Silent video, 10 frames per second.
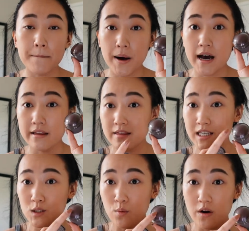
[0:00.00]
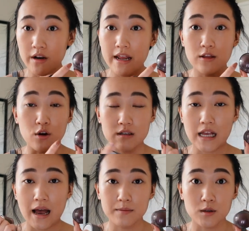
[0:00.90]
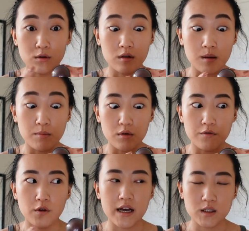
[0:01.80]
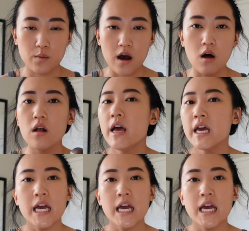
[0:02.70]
but this one looks absolutely beautiful as well.